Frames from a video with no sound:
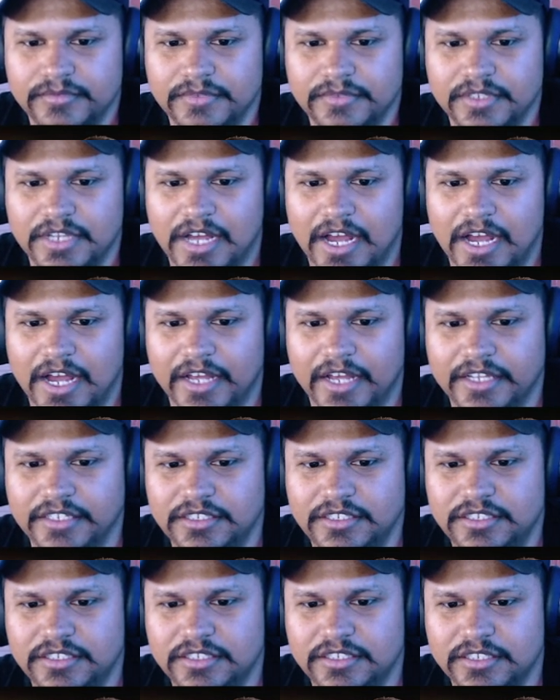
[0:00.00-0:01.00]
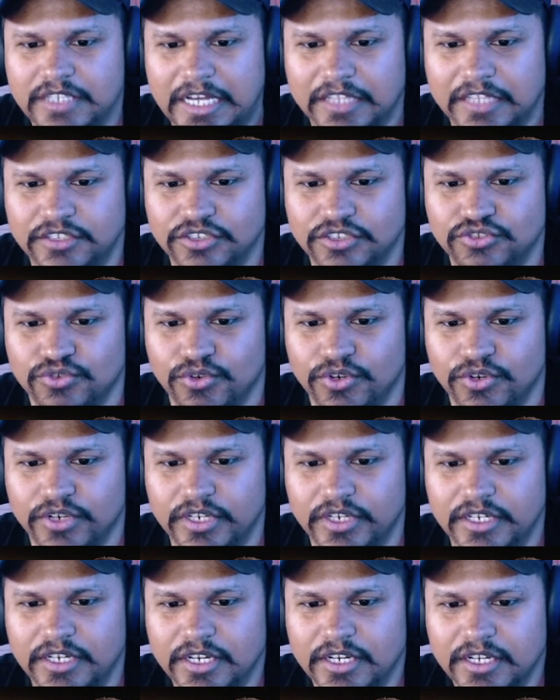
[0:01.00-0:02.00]
Nice. Got the droid.
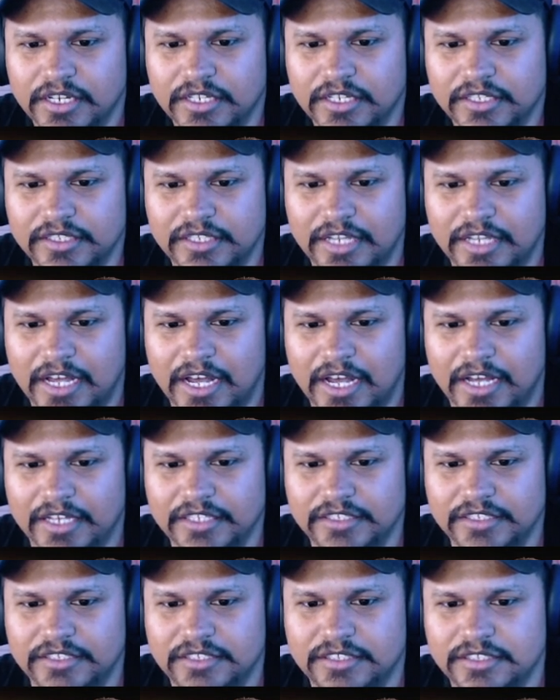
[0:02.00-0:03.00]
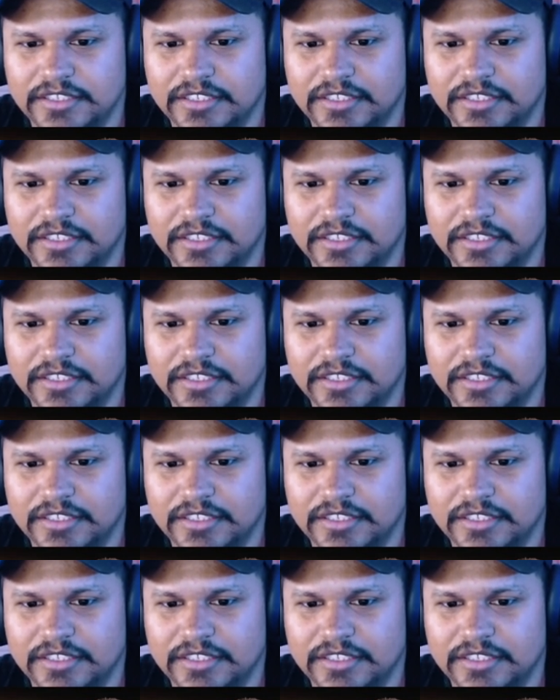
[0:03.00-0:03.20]
Nice.